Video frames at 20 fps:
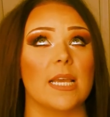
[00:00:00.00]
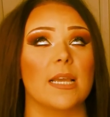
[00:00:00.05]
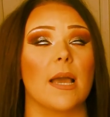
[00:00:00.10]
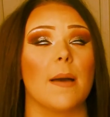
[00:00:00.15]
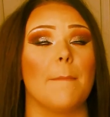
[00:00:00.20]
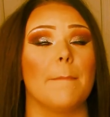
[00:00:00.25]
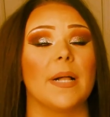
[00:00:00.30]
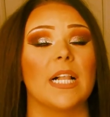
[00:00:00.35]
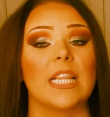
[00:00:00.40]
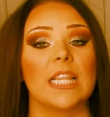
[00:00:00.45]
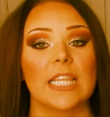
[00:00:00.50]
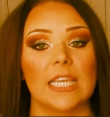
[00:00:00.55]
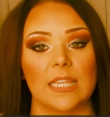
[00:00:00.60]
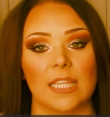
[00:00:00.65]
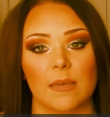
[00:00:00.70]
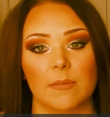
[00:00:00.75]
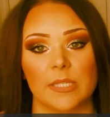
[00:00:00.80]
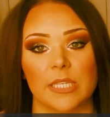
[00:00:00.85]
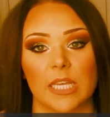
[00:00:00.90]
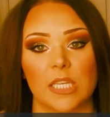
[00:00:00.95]

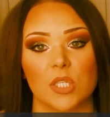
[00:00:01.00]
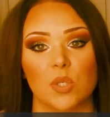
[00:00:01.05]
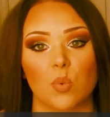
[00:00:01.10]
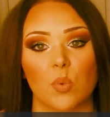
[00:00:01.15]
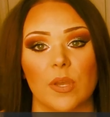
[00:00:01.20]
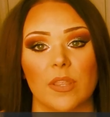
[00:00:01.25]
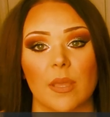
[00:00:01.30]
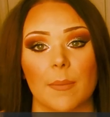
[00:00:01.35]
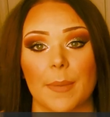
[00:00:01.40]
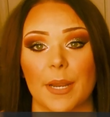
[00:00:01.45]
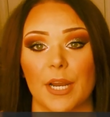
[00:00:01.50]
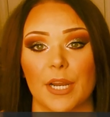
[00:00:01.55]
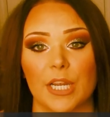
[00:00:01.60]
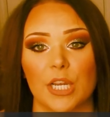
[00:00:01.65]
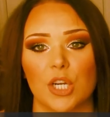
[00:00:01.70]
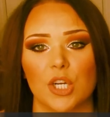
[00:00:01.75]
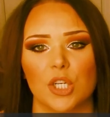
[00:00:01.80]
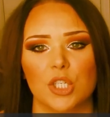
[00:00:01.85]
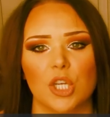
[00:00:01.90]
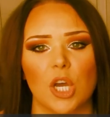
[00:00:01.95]
completely obsessed with
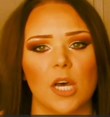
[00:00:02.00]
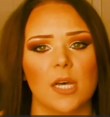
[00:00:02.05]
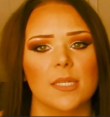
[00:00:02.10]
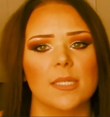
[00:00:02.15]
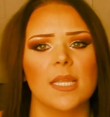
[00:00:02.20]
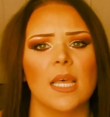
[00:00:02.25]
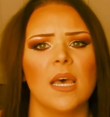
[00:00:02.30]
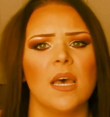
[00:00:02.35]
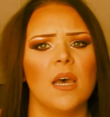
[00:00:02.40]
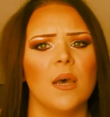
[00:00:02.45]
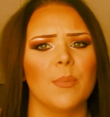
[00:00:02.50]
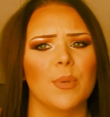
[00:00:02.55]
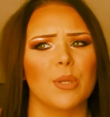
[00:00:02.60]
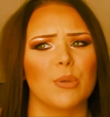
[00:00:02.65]
American Girl dolls.